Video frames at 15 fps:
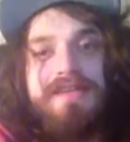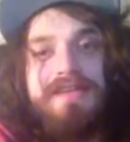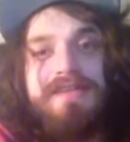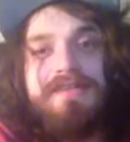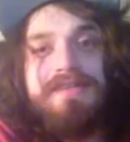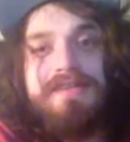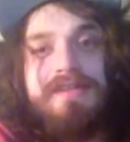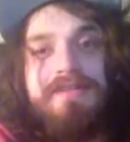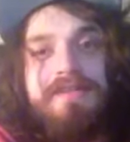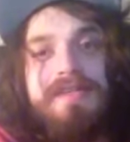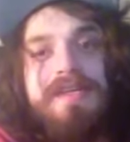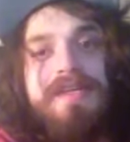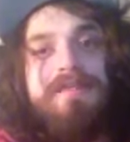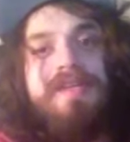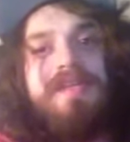
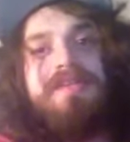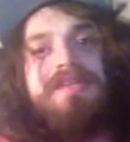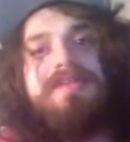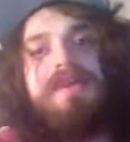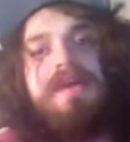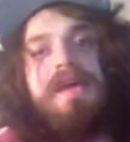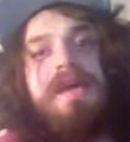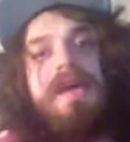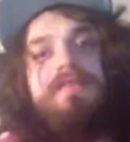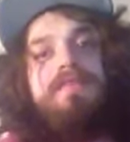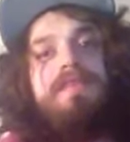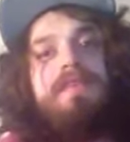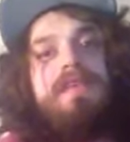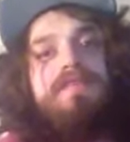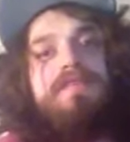necessarily. It means
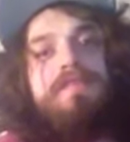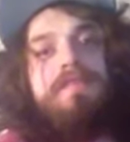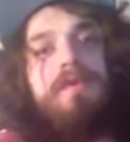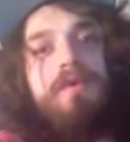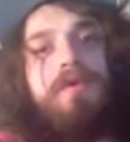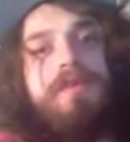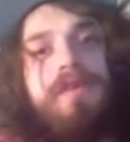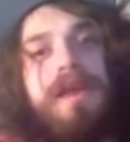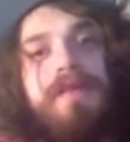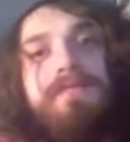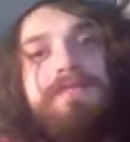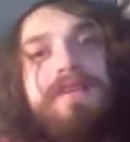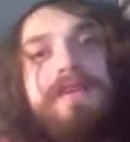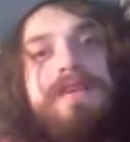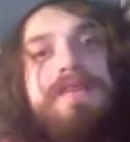everything from North
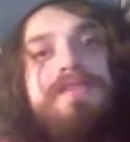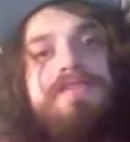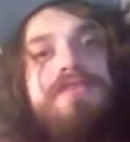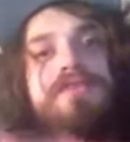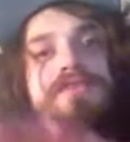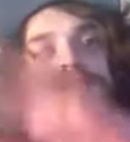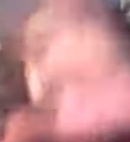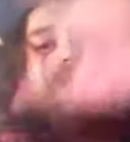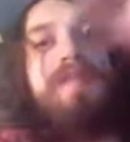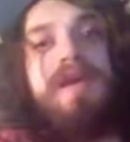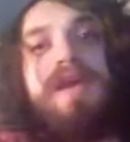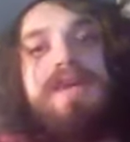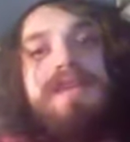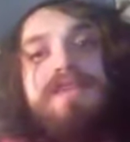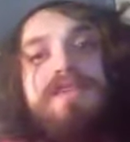African to
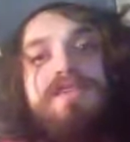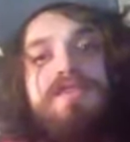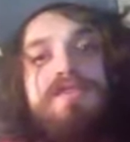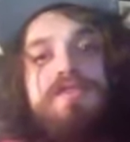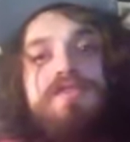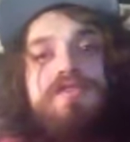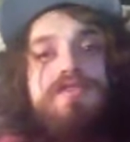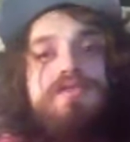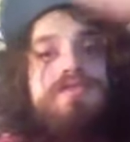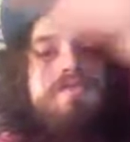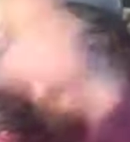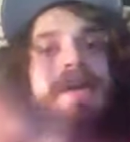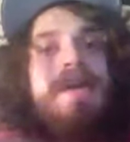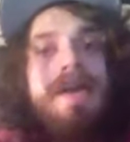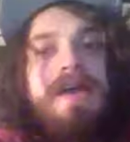Spanish to
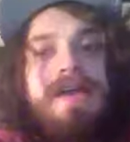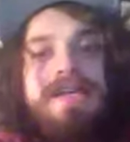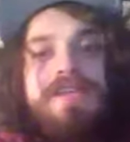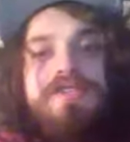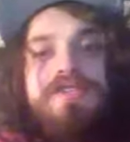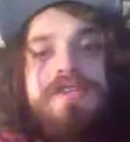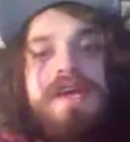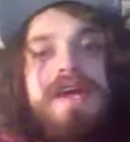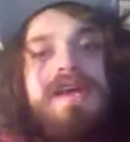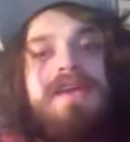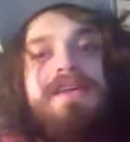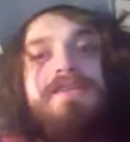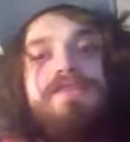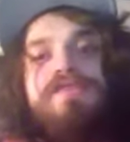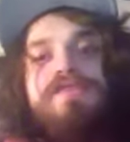
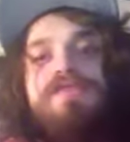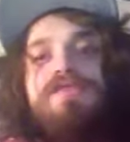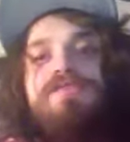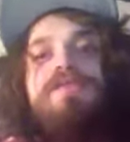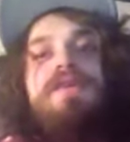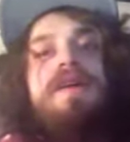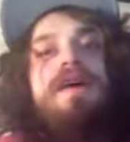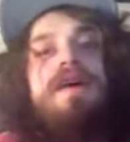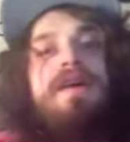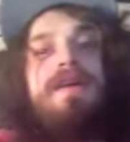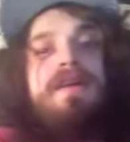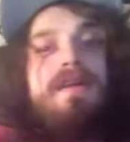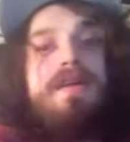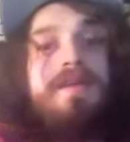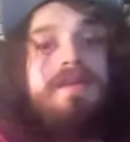Asiatic to
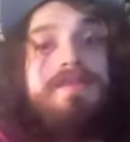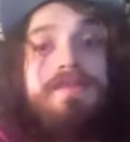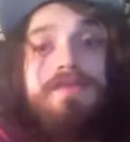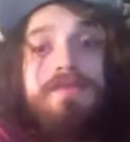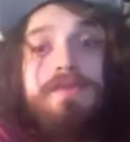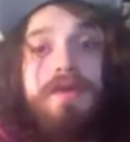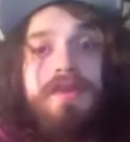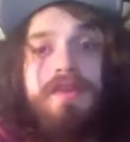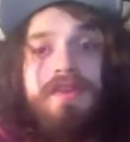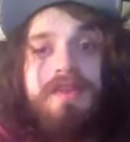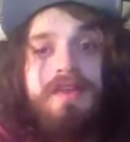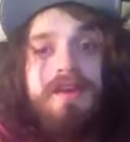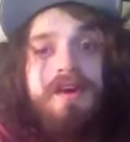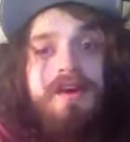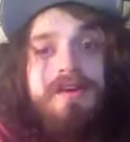
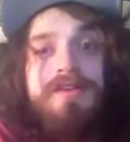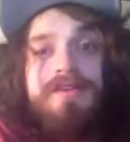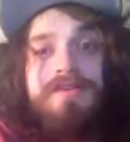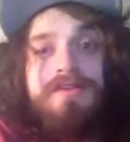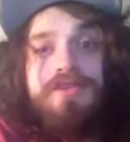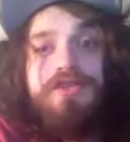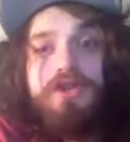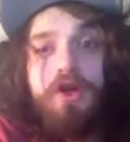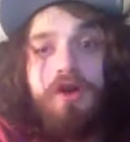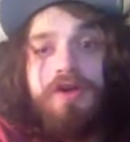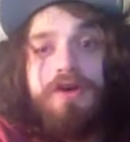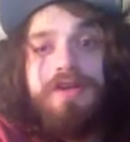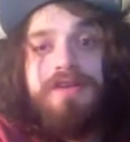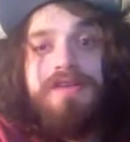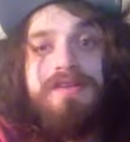the
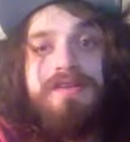uncharted